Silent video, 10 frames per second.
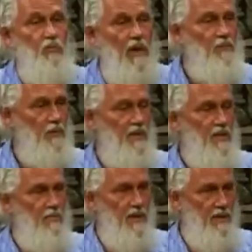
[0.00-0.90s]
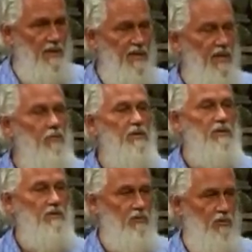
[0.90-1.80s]
rough with his mother as he
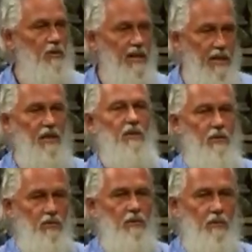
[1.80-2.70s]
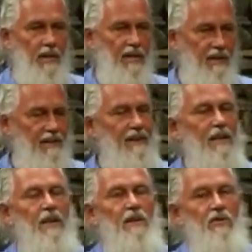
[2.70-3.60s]
was training her to awaken.
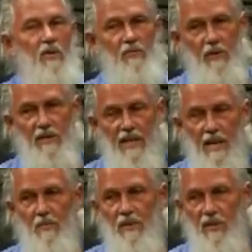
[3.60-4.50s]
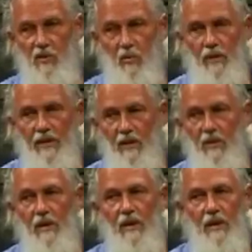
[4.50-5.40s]
So, for example, as a widow,
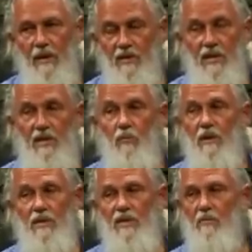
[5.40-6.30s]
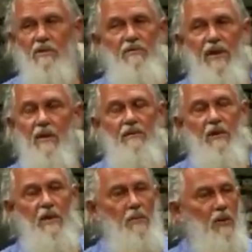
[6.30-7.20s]
she was very,
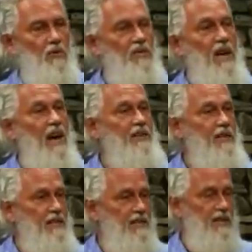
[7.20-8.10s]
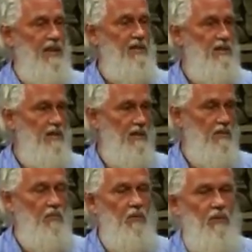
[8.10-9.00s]
very opposed to onions, as
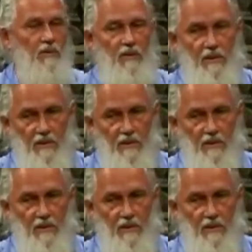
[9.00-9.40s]
were